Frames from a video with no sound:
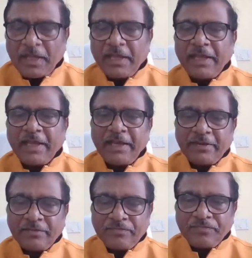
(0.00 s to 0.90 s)

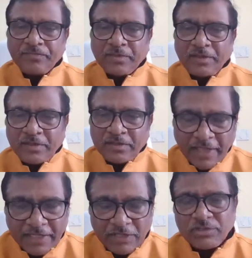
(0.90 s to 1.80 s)
Again,
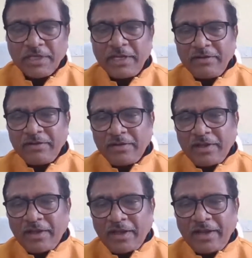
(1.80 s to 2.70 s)
thank you, sir.
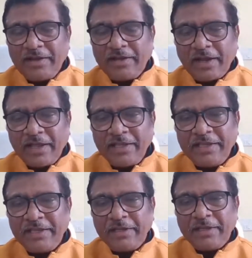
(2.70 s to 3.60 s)
And
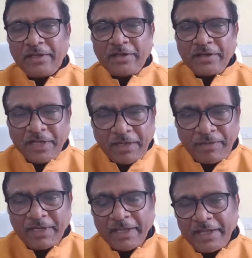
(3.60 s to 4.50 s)
I deem it
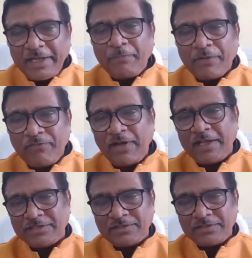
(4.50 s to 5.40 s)
again a
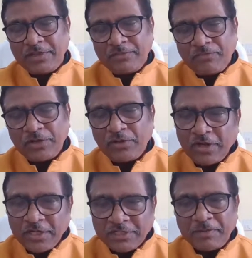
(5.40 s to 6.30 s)
privilege for your
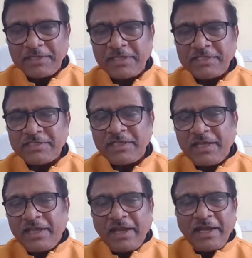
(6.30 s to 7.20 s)
august presence.
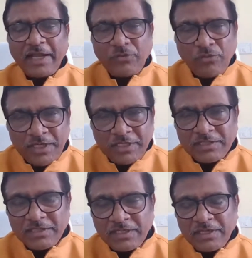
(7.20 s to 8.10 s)
And I wish
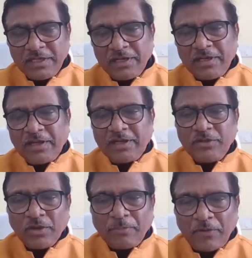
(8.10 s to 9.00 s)

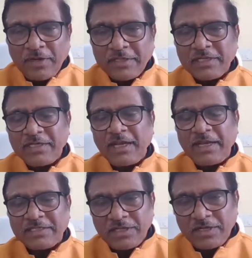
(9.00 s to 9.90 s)
your foundation
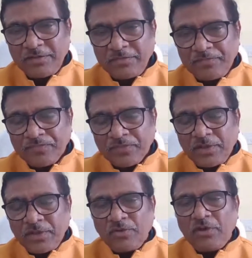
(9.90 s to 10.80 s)
lecture
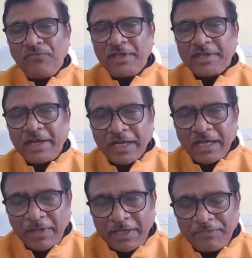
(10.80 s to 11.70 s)
will be greatly
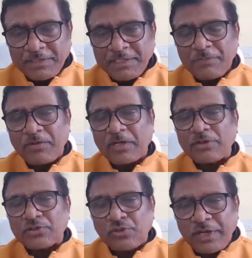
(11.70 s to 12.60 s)
beneficial for our
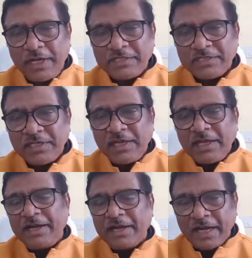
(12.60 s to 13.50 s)
students
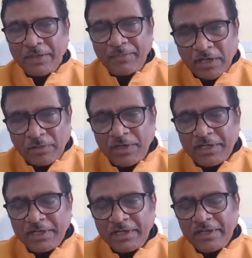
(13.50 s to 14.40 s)
and academic
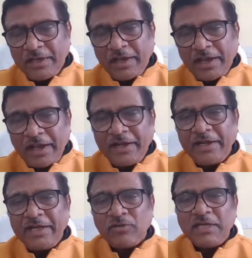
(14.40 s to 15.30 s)
community. And
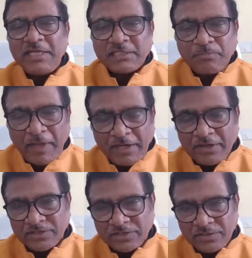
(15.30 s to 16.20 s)
it will inspire
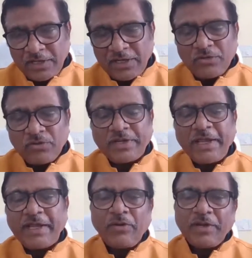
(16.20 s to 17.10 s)
us to
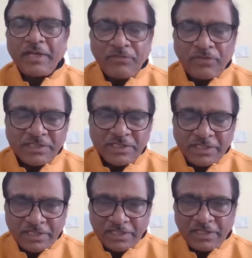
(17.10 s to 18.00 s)
take our
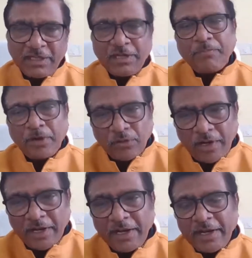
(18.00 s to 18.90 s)
university
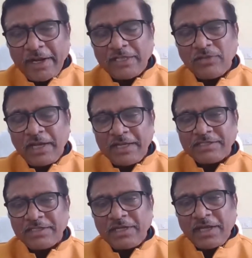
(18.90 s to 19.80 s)
forward as well as
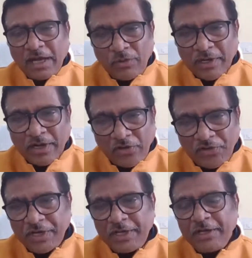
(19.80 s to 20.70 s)
our
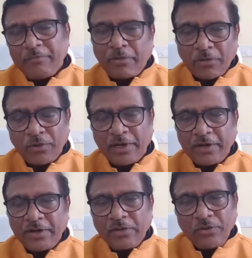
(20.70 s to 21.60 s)
country forward.
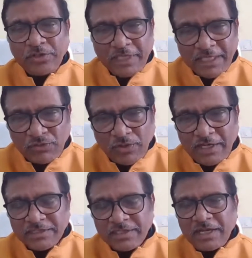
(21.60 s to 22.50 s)
With these
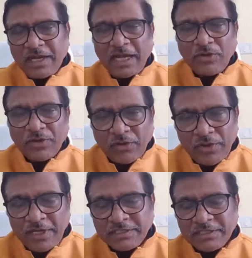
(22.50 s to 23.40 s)
words, I will
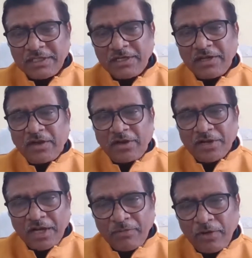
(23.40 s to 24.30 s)
request
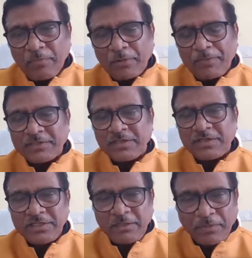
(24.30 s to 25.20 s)
Honorable Professor
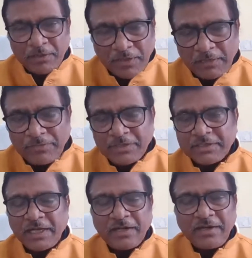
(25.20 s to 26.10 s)
G. Padmanabhan
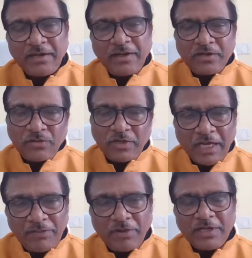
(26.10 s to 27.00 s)
sir to
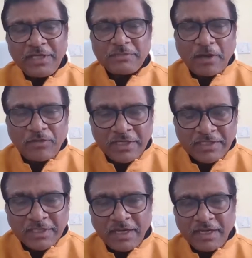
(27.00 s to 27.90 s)
deliver his
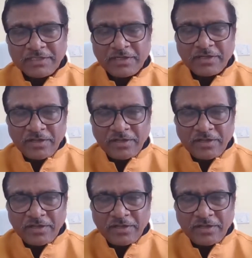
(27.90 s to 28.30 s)
foundation lecture.